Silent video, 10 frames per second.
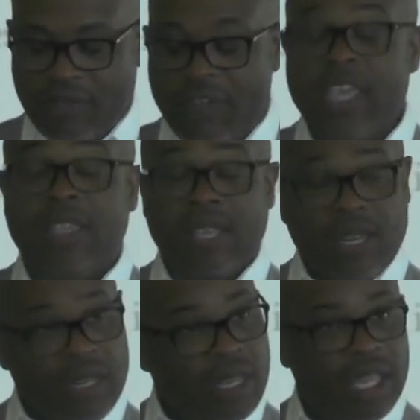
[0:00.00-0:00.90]
Faith,
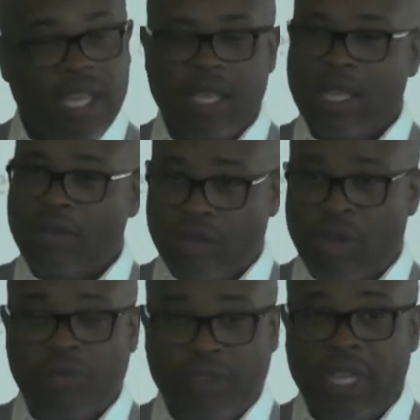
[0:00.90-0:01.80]
and
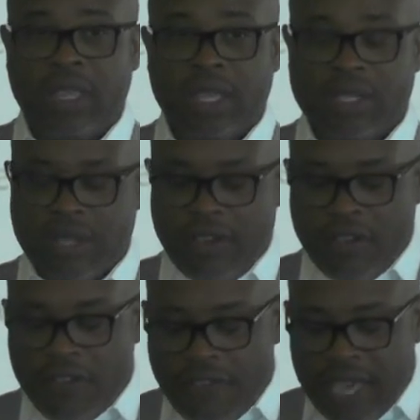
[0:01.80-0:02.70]
don't forget this,
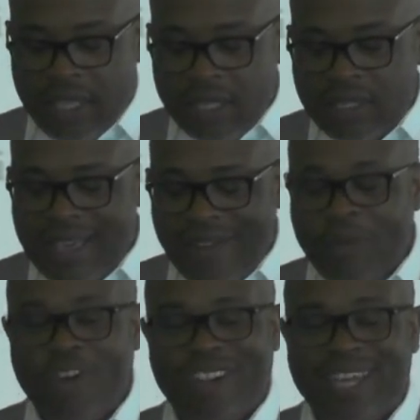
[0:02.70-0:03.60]
faith does not
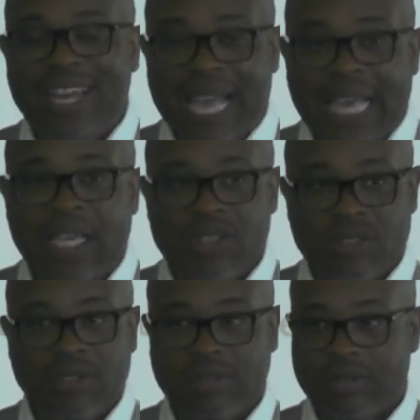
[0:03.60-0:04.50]
work in
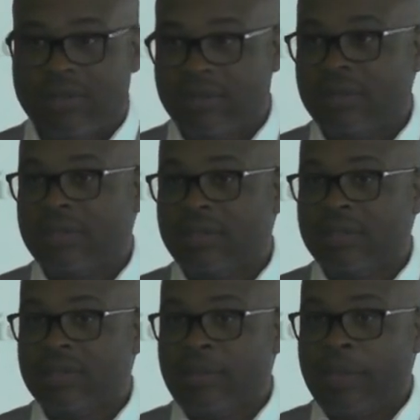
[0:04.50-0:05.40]
lies.
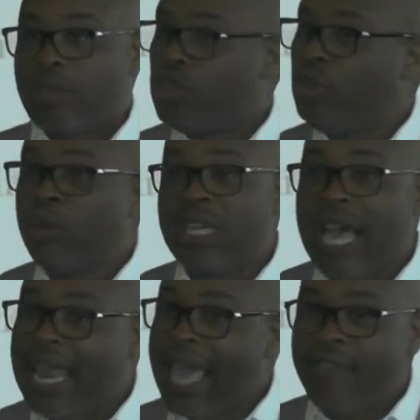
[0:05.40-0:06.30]
So you will
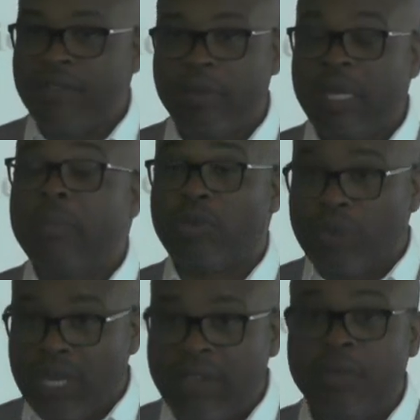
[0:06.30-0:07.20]
not have to be, but
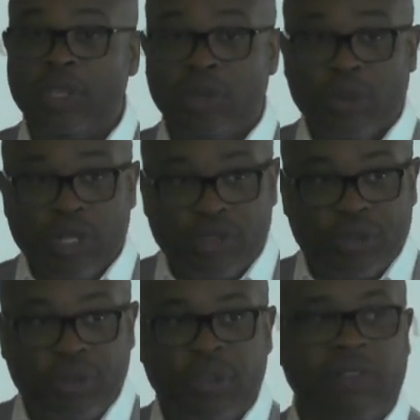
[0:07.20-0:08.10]
when you are in
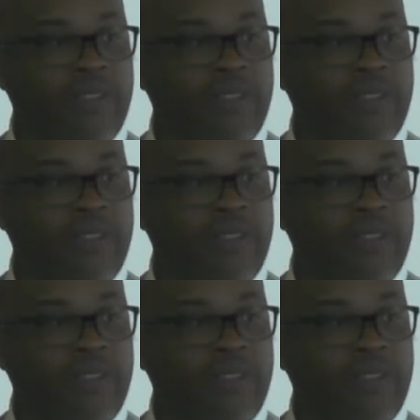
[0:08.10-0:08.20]
truth,